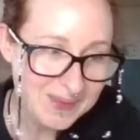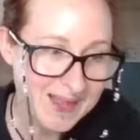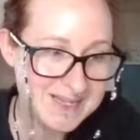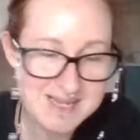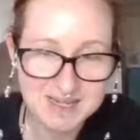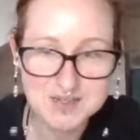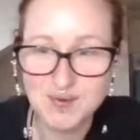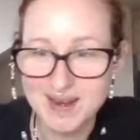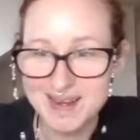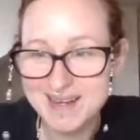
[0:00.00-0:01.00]
and
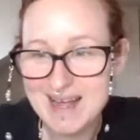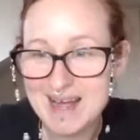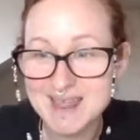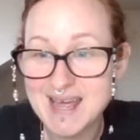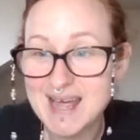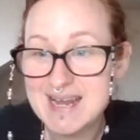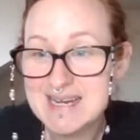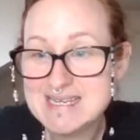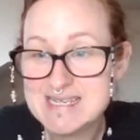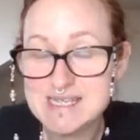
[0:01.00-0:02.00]
satisfying. And
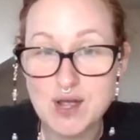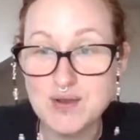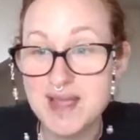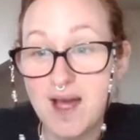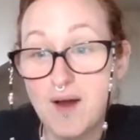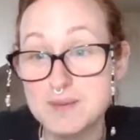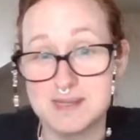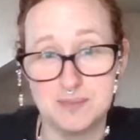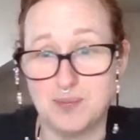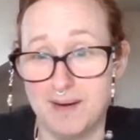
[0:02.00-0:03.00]
then, so yeah, I was
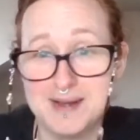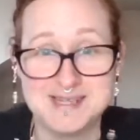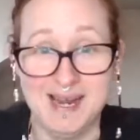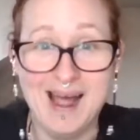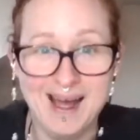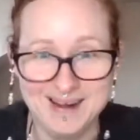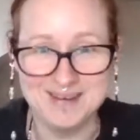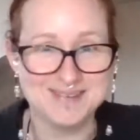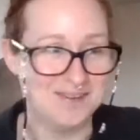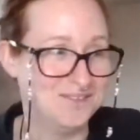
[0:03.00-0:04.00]
impressed. I
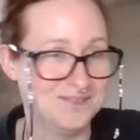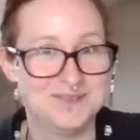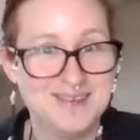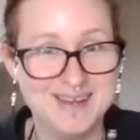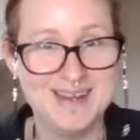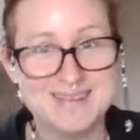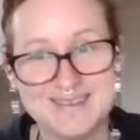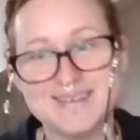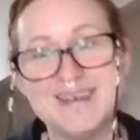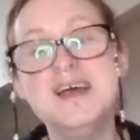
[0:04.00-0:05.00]
was like,
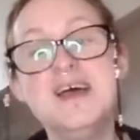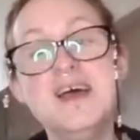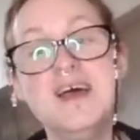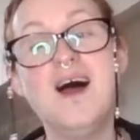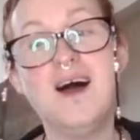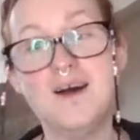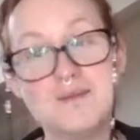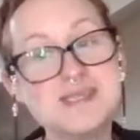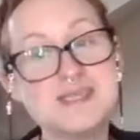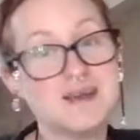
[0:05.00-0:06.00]
Jesus,
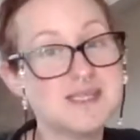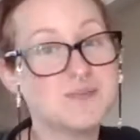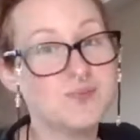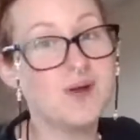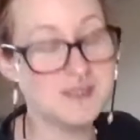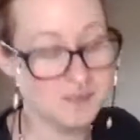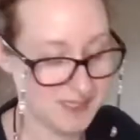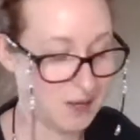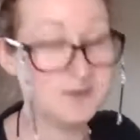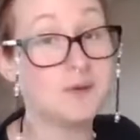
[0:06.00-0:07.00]
I'd surprised
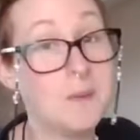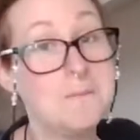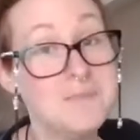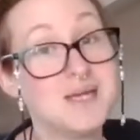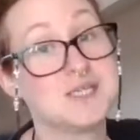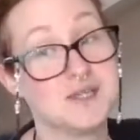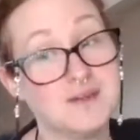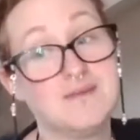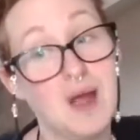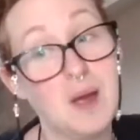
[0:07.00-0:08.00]
myself. I was on a
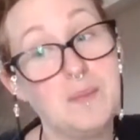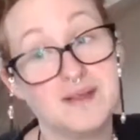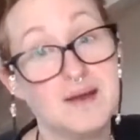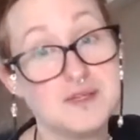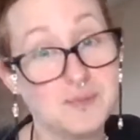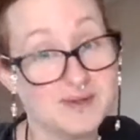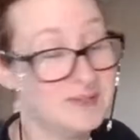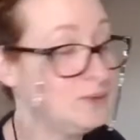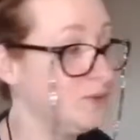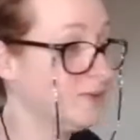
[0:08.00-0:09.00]
mission wrapping those
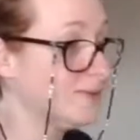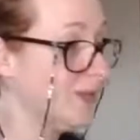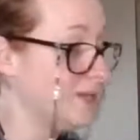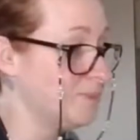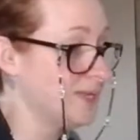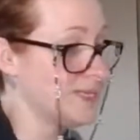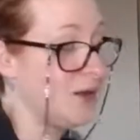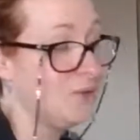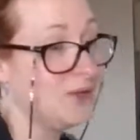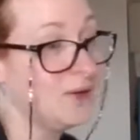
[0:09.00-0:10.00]
bloody orders. Let me
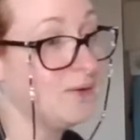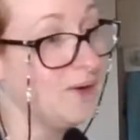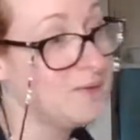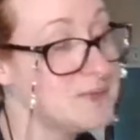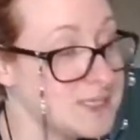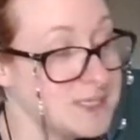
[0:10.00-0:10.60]
tell you, I was